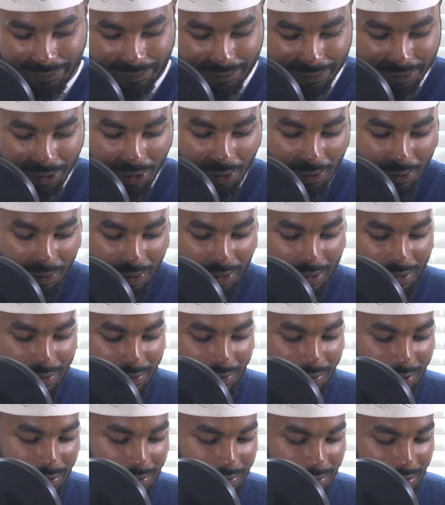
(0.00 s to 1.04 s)
And so then,
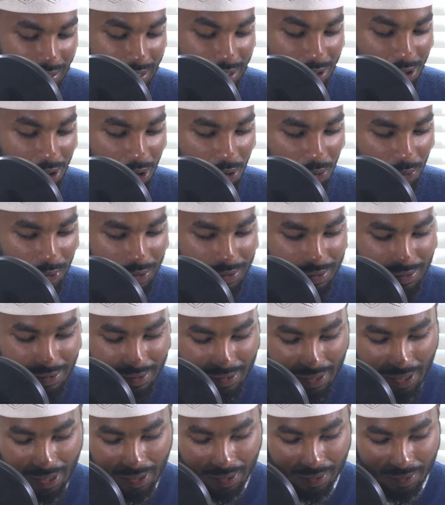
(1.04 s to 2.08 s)
his, his ego was
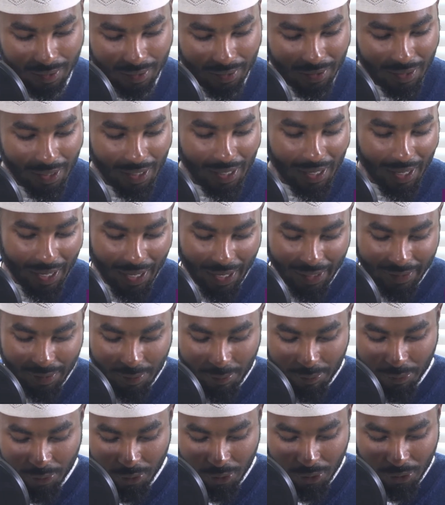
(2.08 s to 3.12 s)
uh,
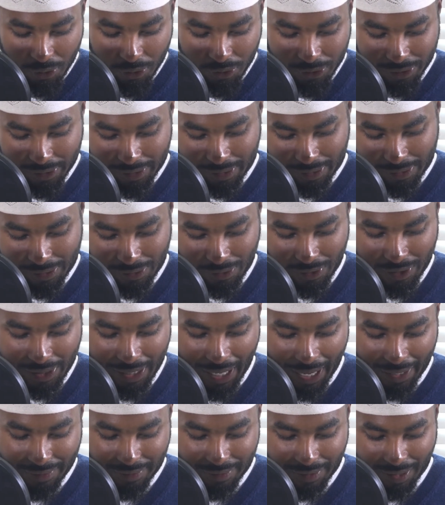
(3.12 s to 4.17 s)
bruised. Uh, bruised. And so he
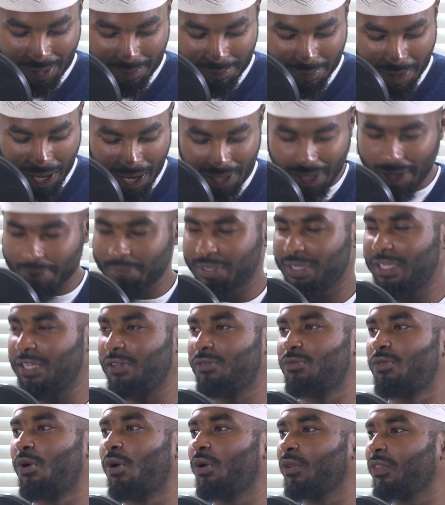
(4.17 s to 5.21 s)
had to come back. I mean, he
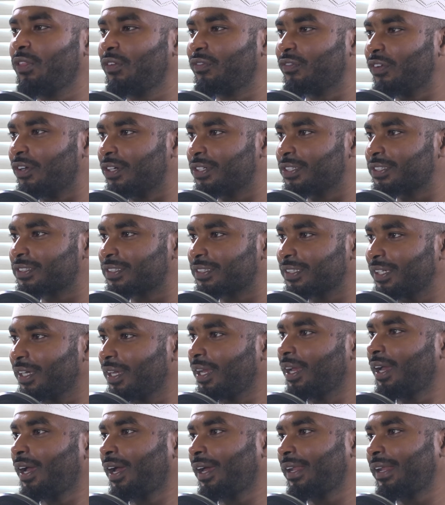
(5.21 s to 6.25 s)
wrote the verse.
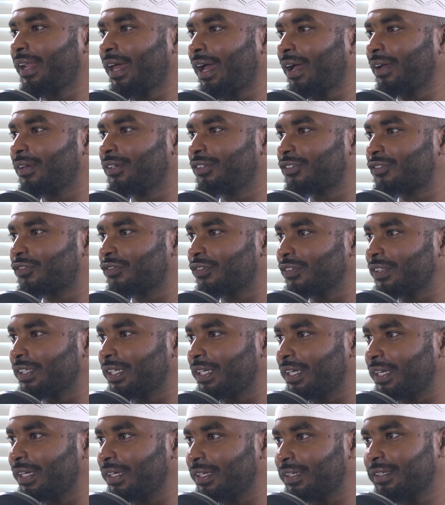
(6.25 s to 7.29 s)
Yeah. And yeah, now yeah. he's now fleeing.
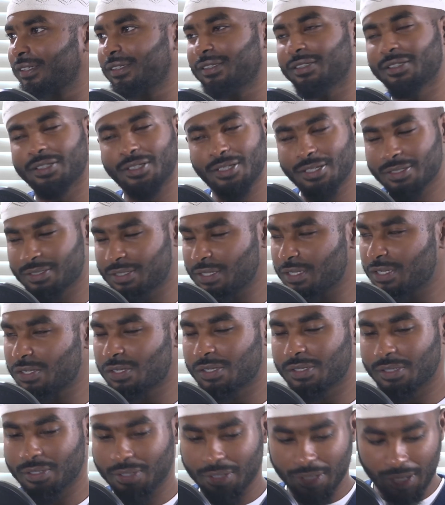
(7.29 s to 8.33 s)
He had to, now he had to stand
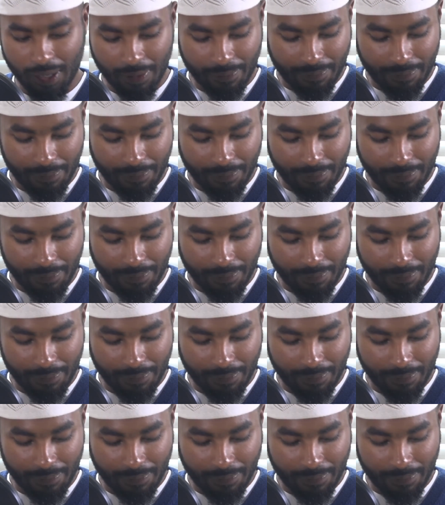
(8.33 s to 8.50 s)
just, up to. Yeah.